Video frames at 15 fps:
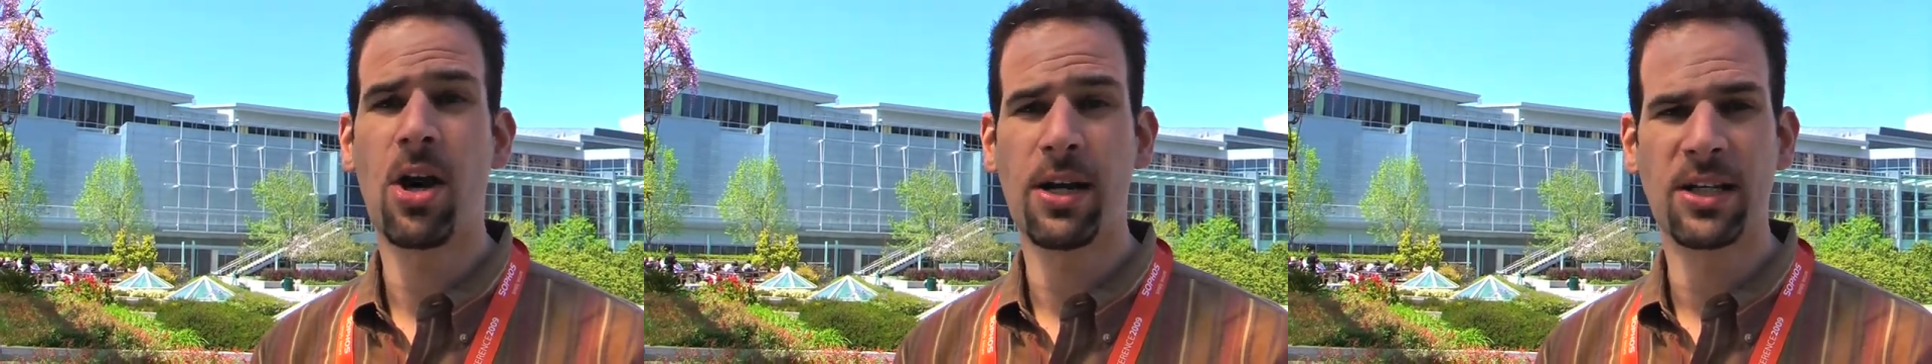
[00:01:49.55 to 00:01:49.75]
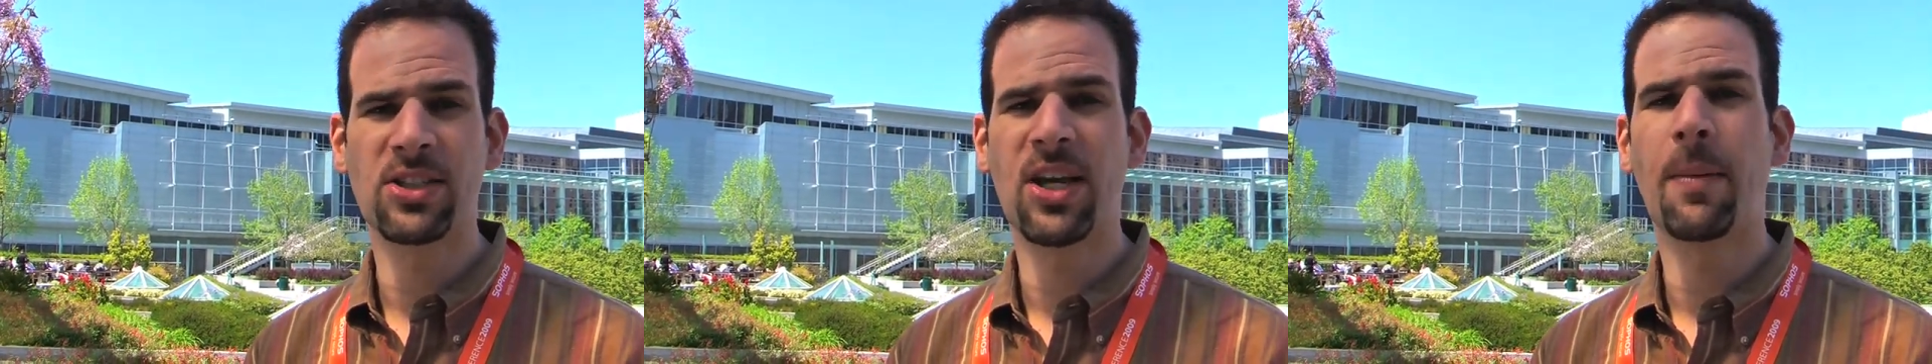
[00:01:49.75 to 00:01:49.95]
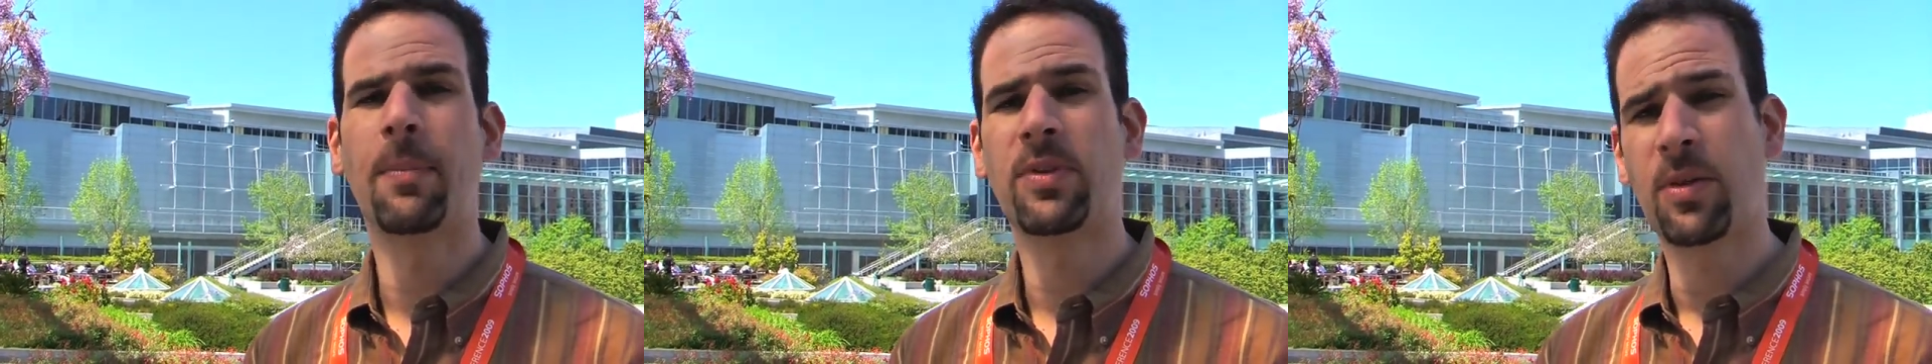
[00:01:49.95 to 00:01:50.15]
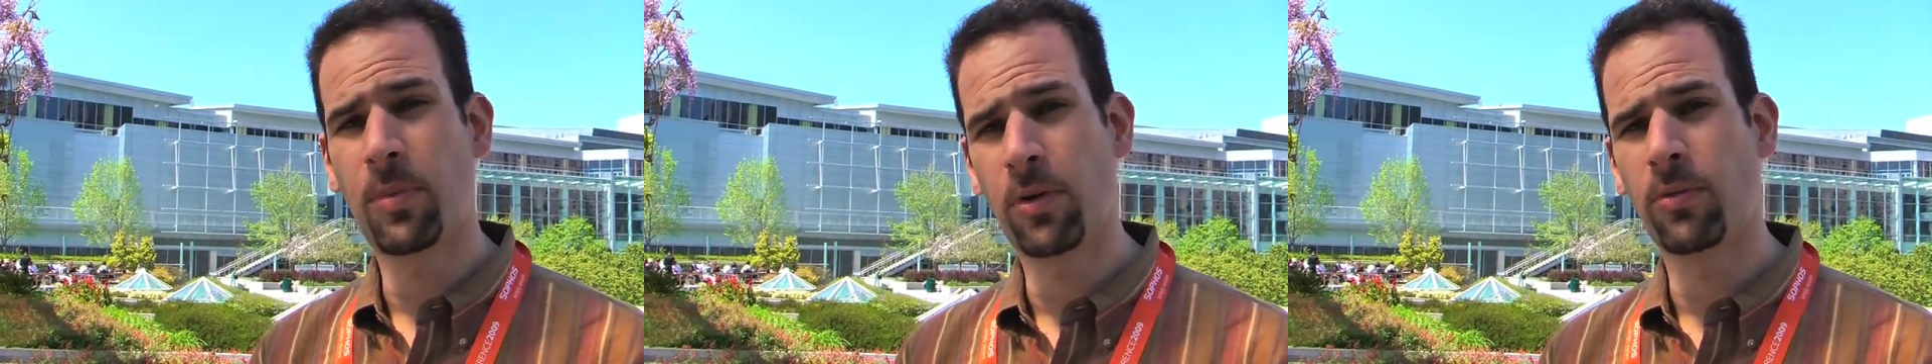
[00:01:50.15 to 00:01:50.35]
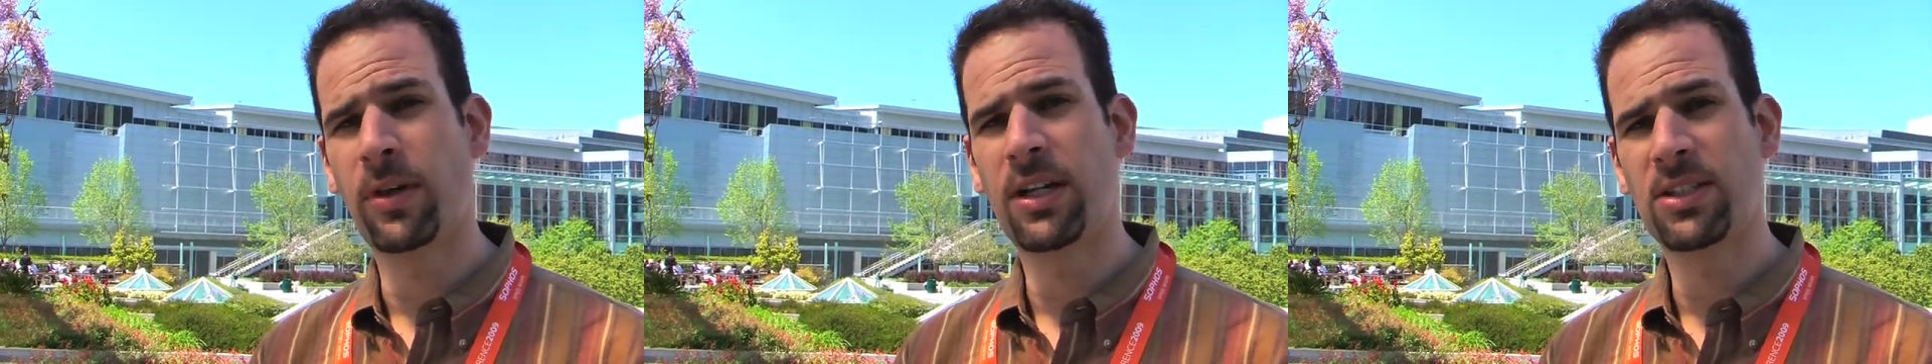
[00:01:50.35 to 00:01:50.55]
to
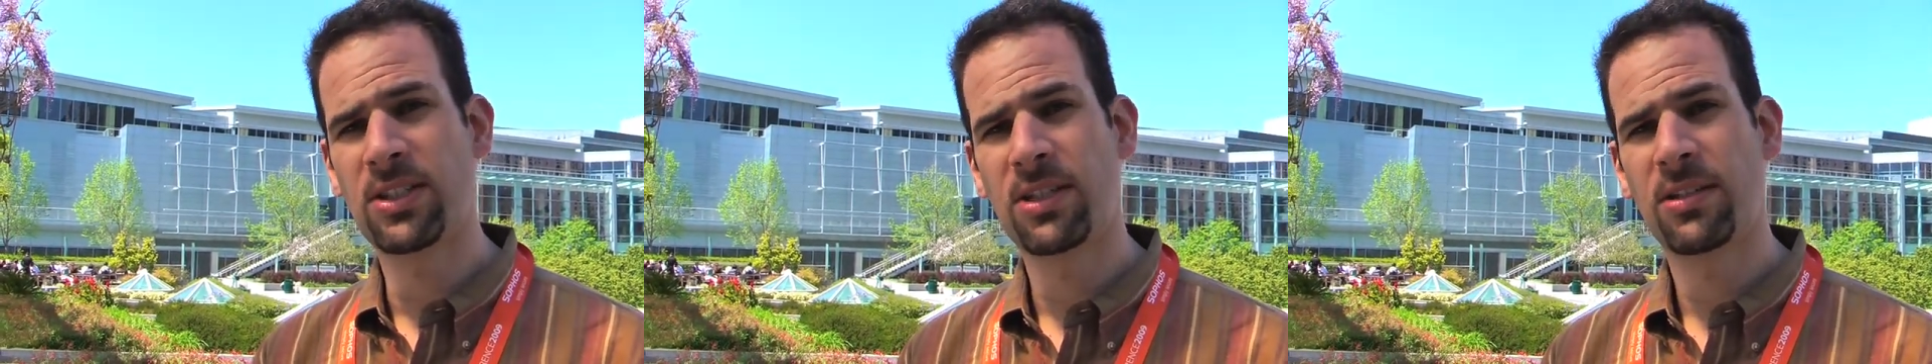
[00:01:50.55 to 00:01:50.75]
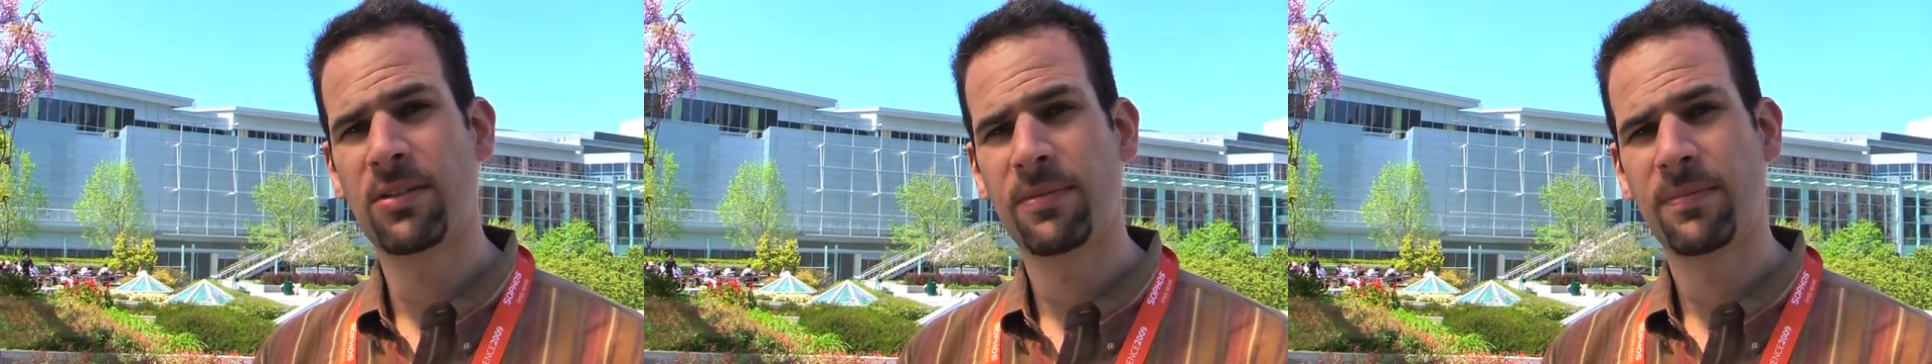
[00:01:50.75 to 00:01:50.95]
unacceptable risk.